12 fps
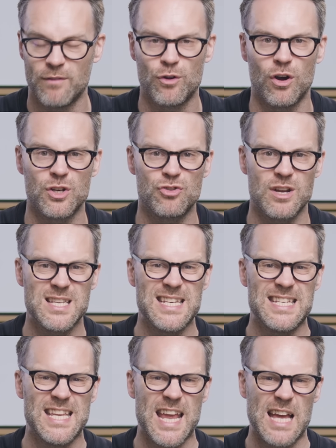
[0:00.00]
I've got a
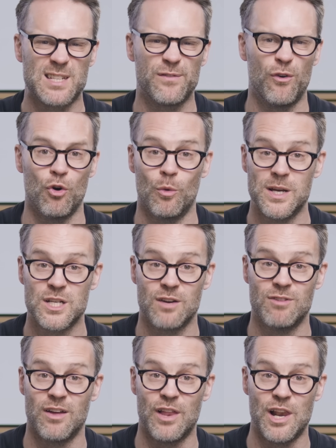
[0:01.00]
trusty TS4, which I rather